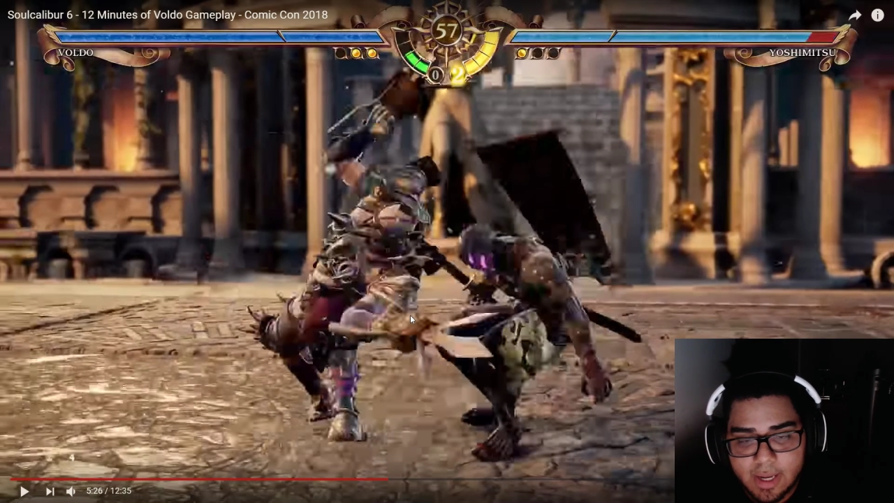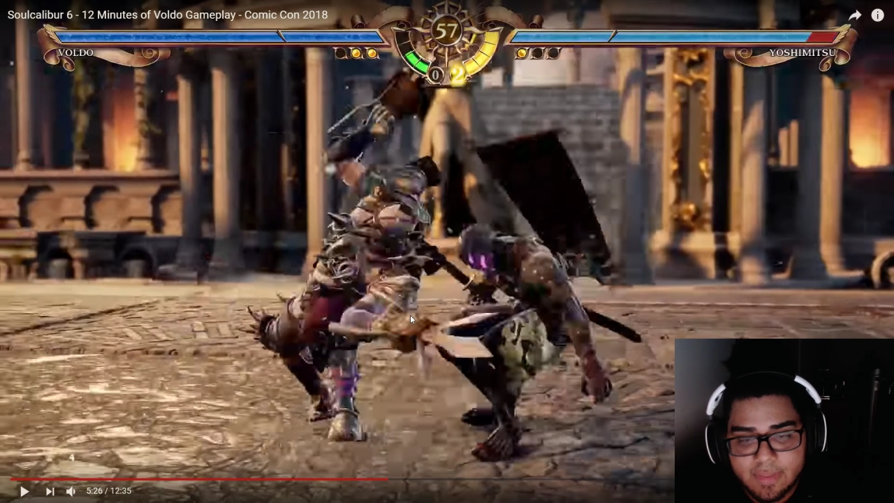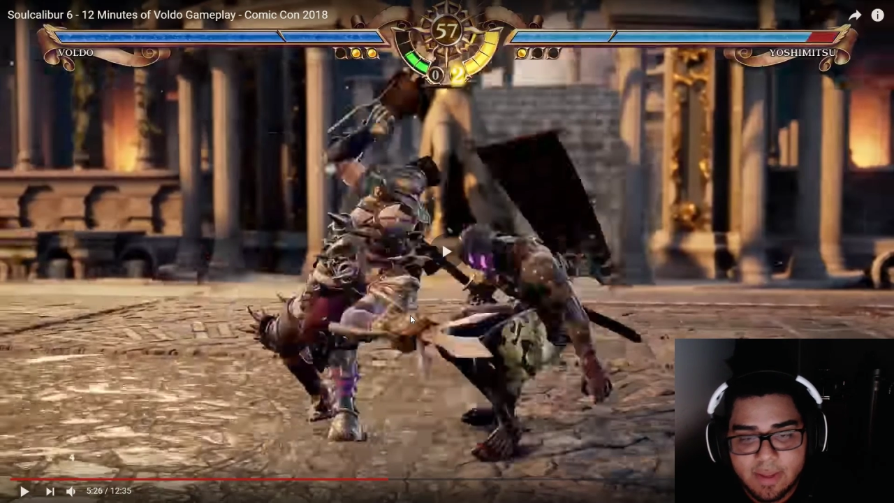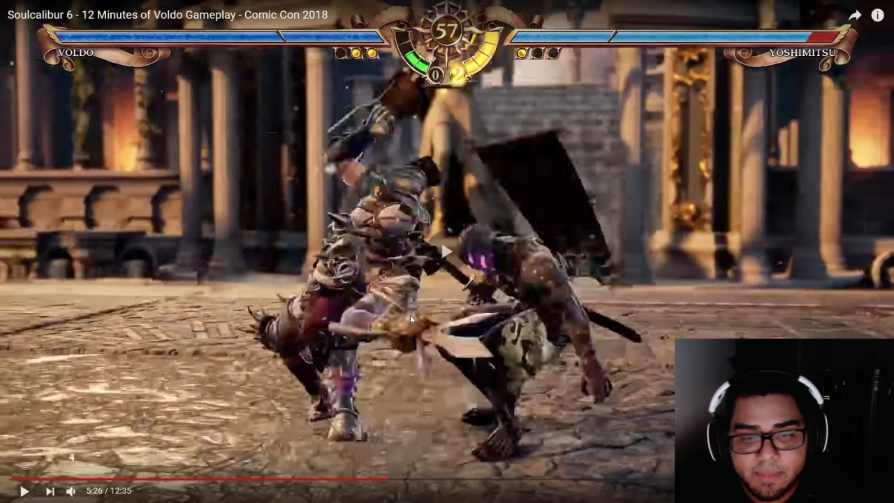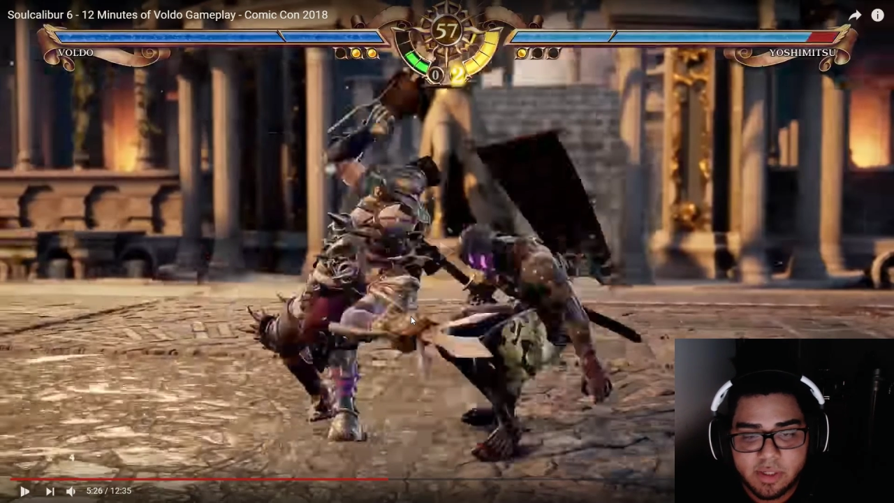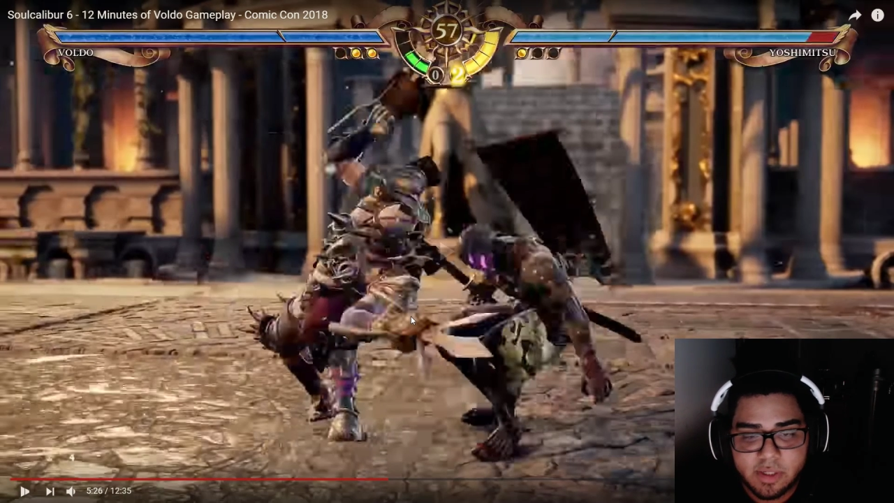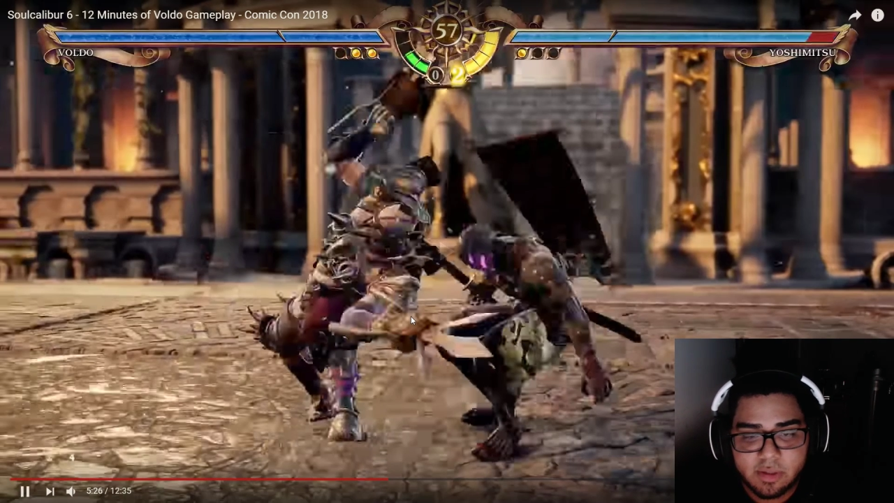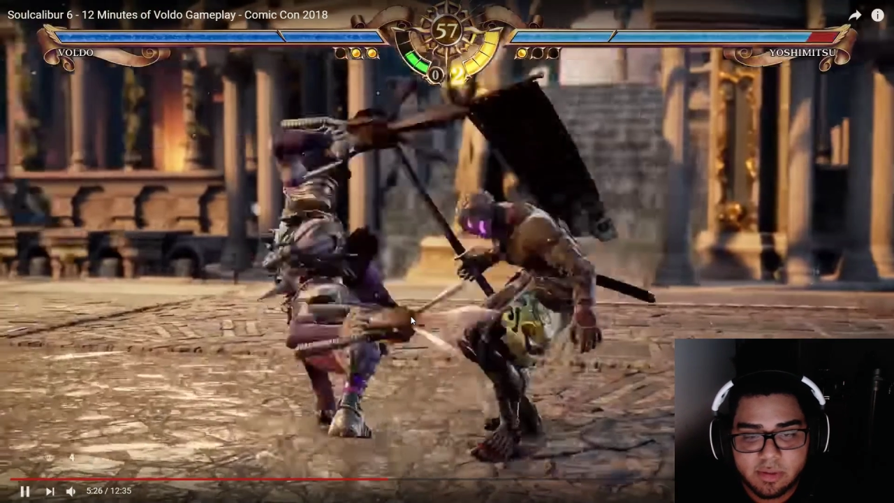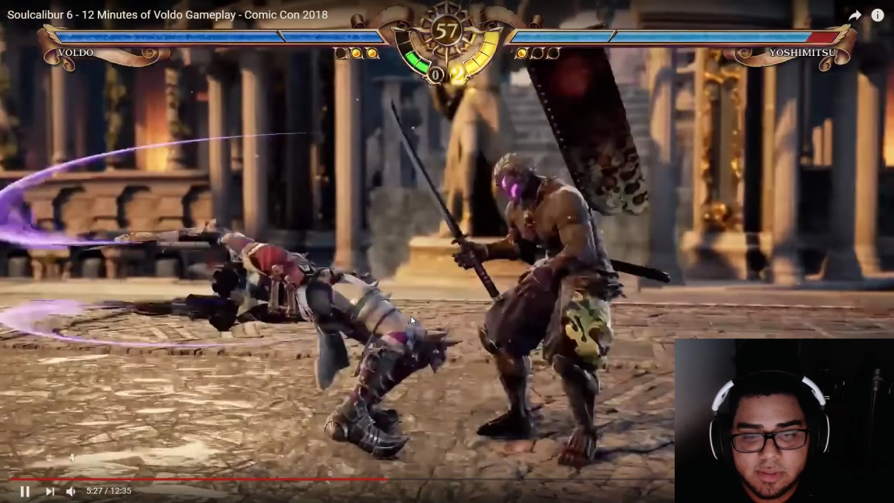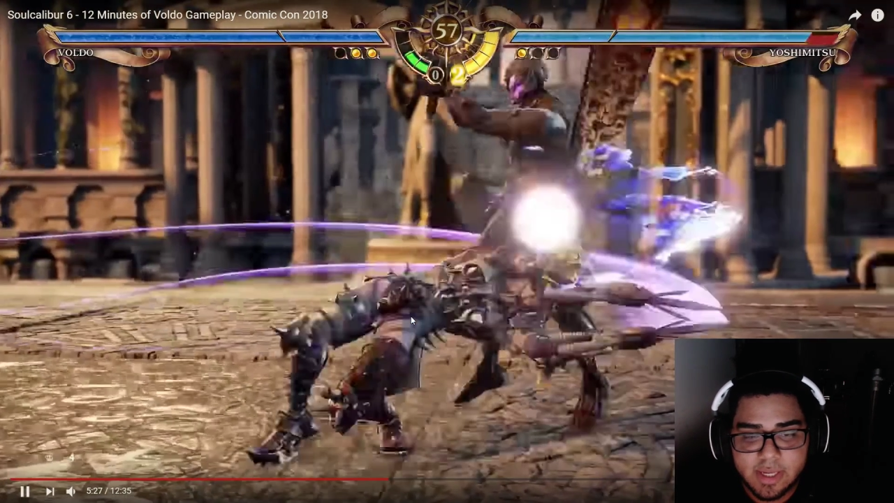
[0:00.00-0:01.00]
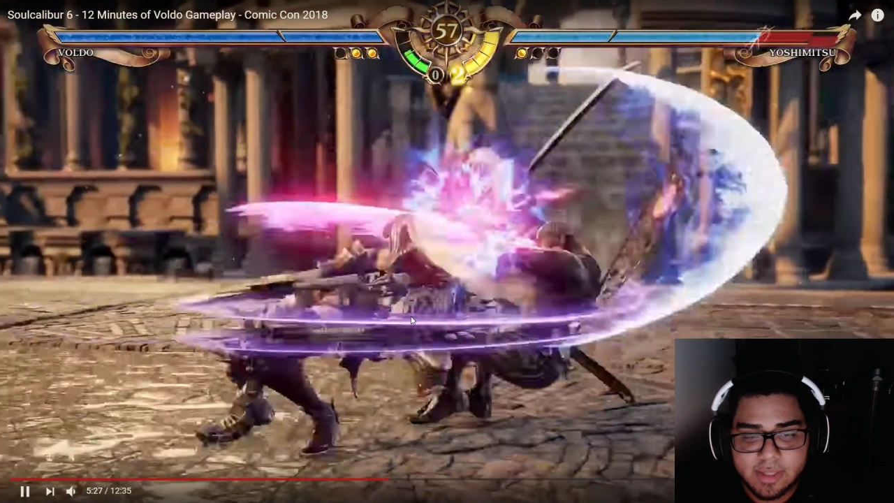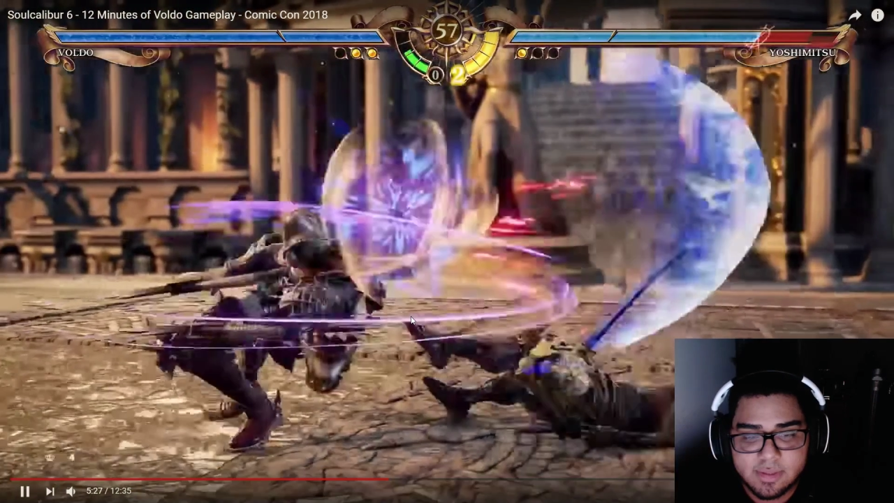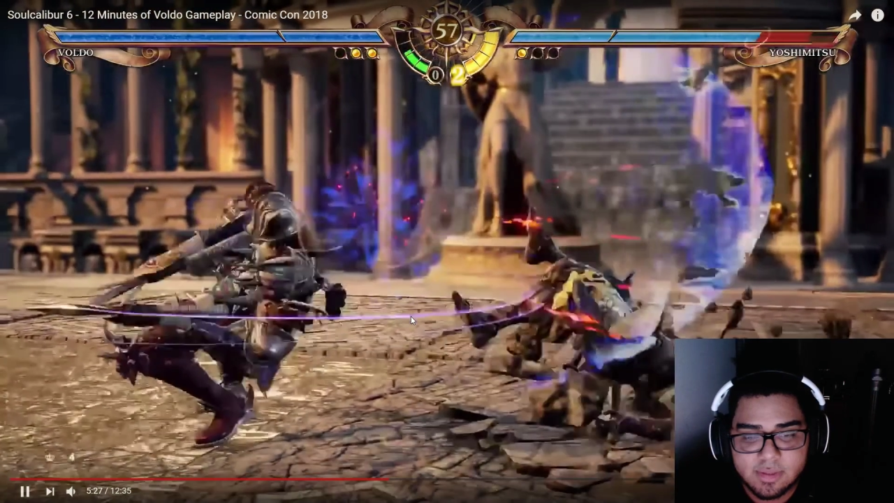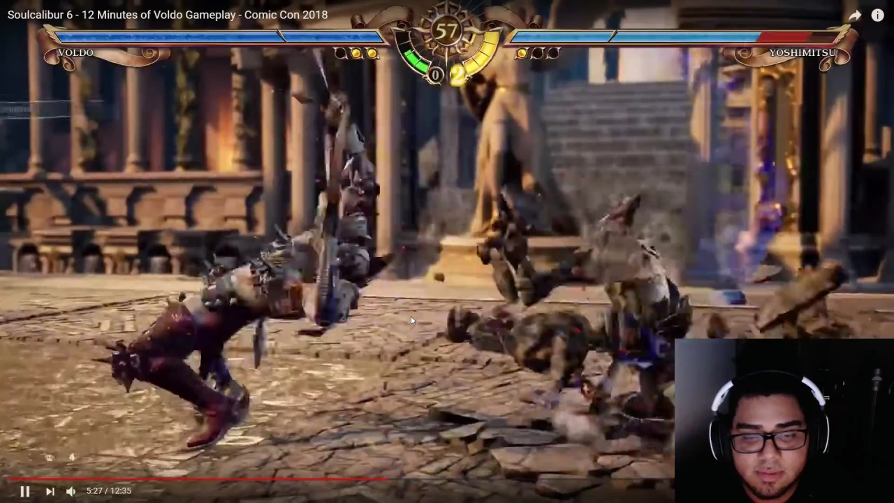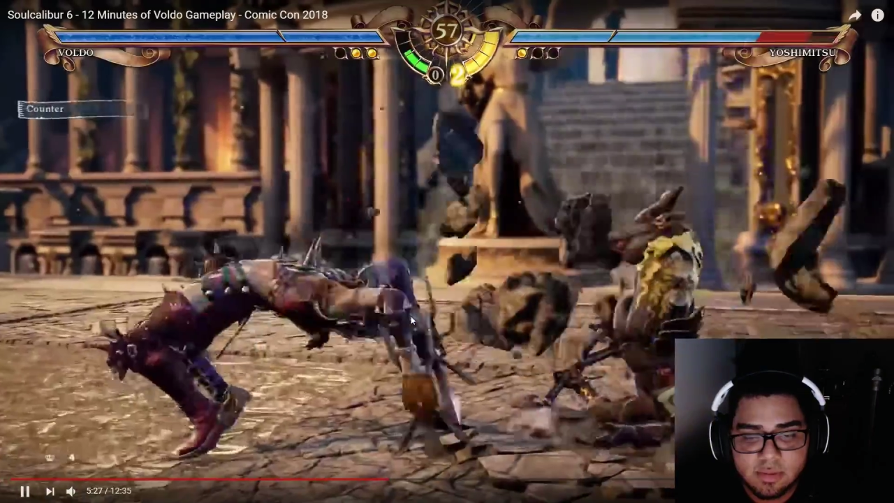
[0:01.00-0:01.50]
in that particular
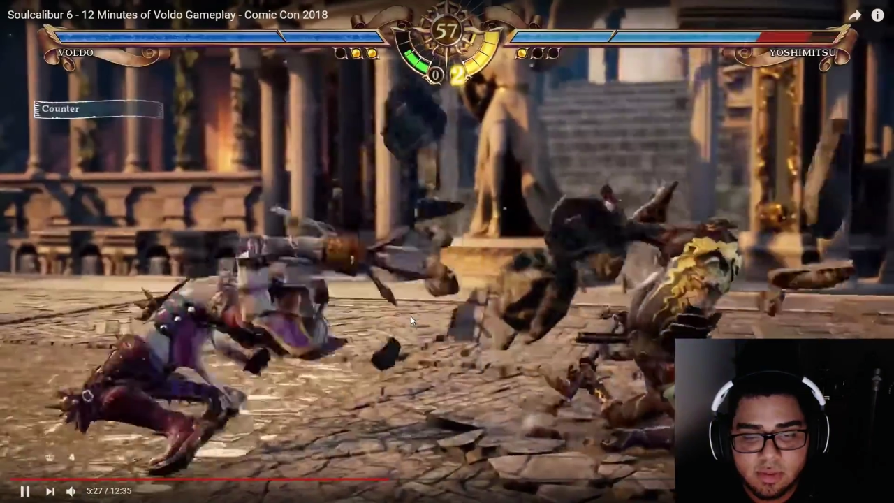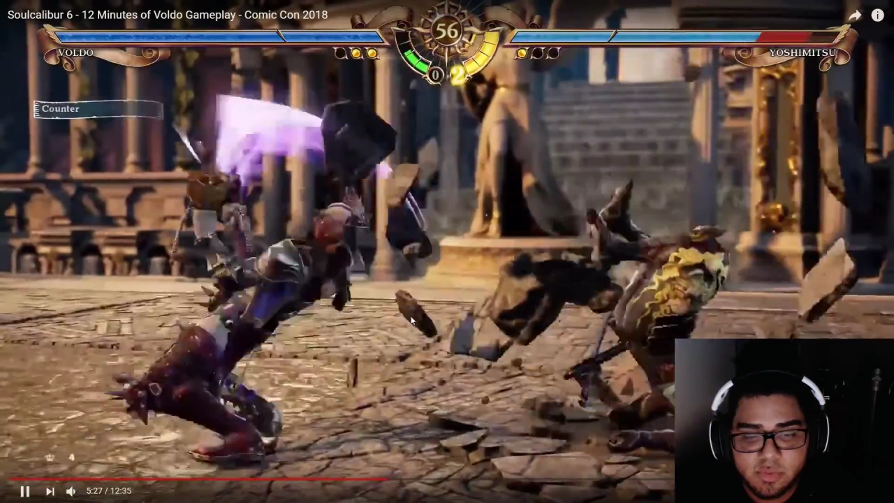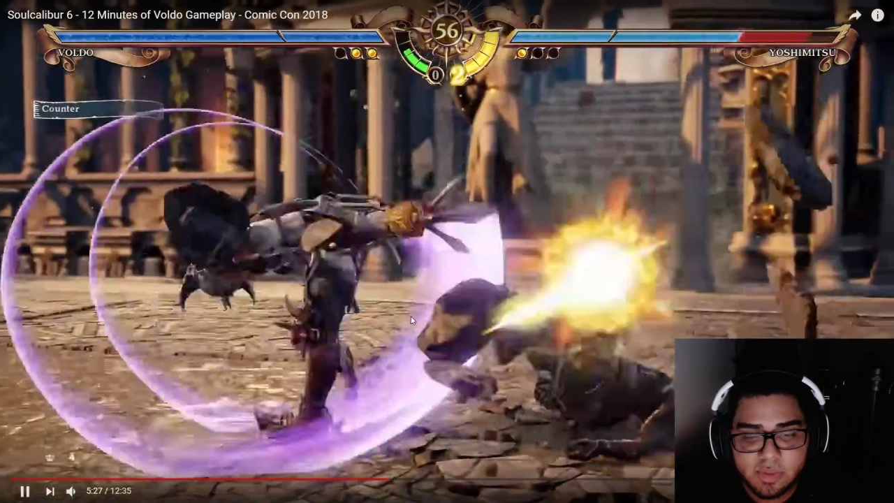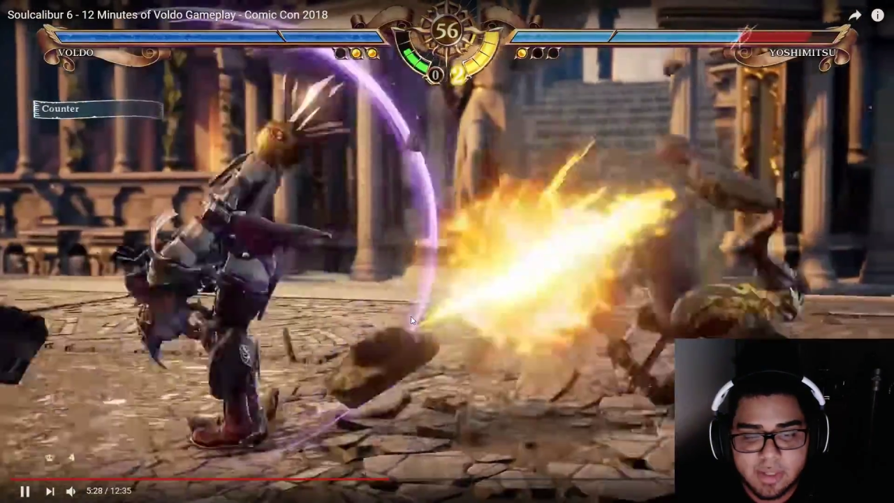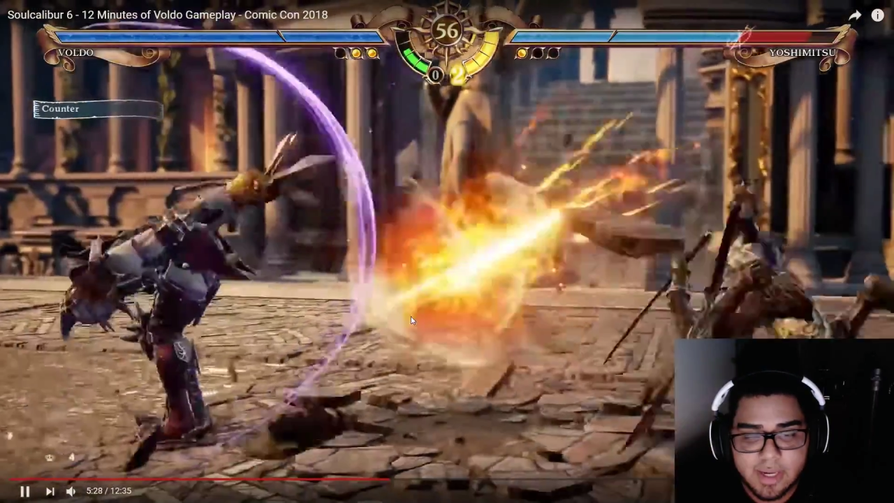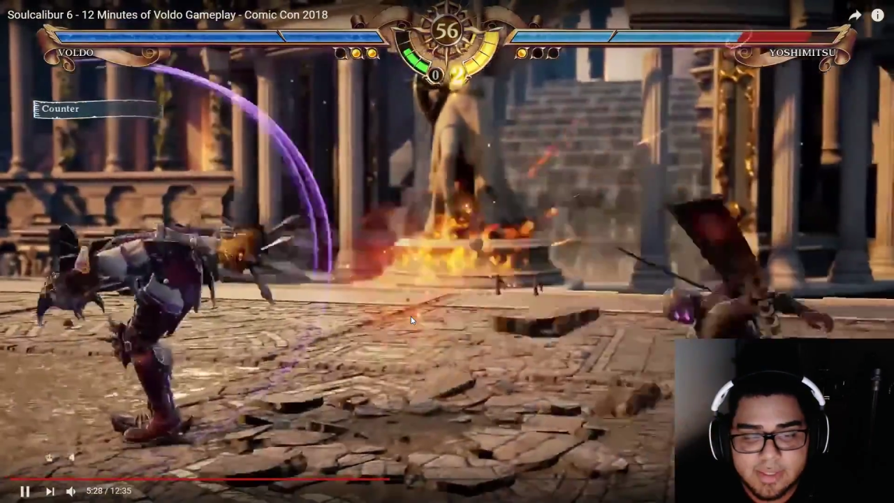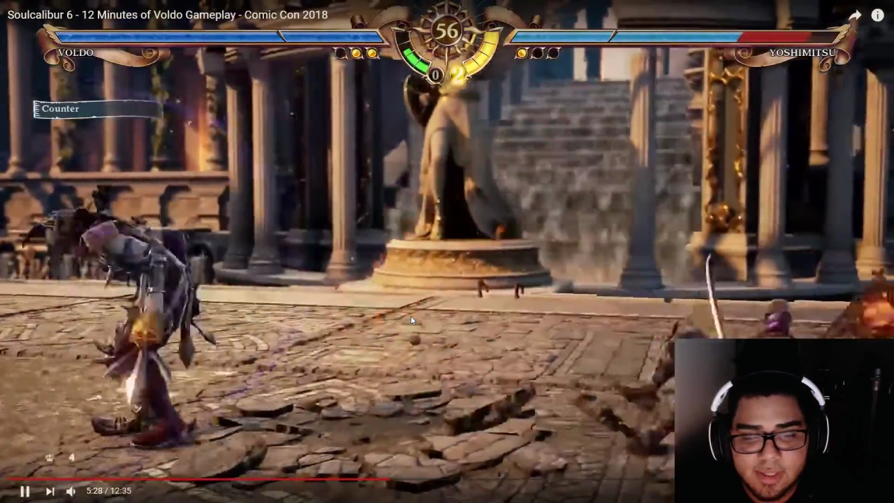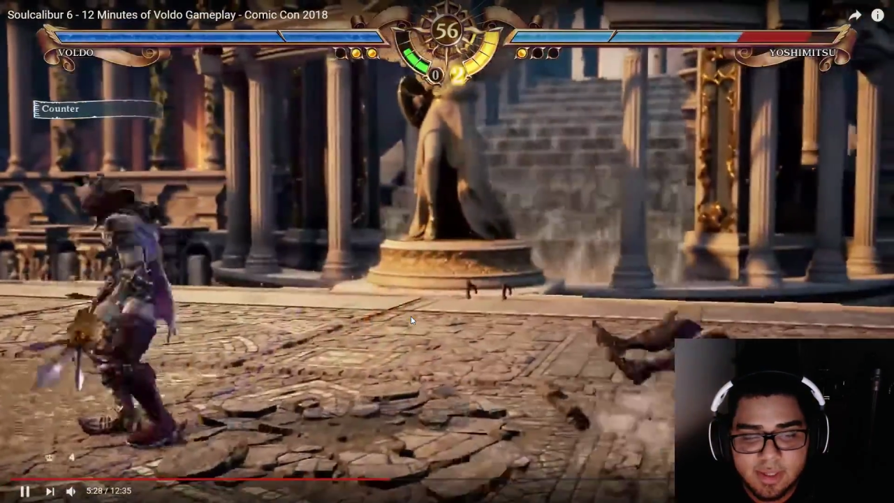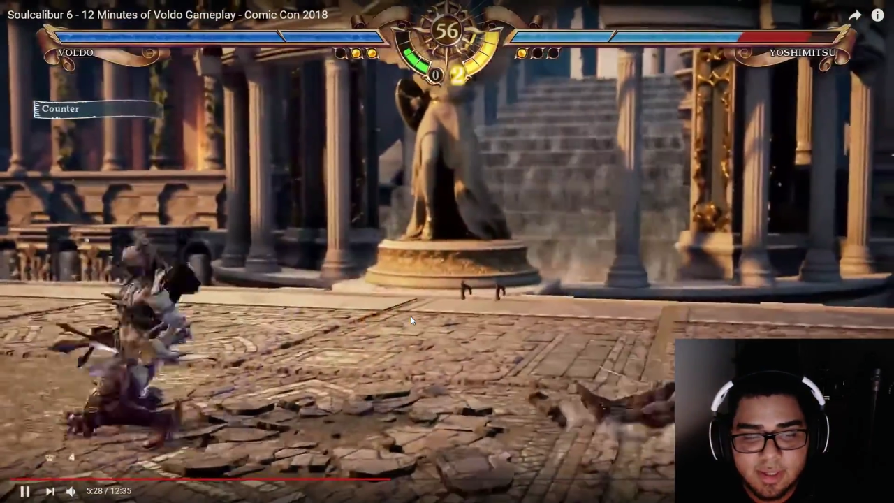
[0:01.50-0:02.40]
stance. So that's really nice.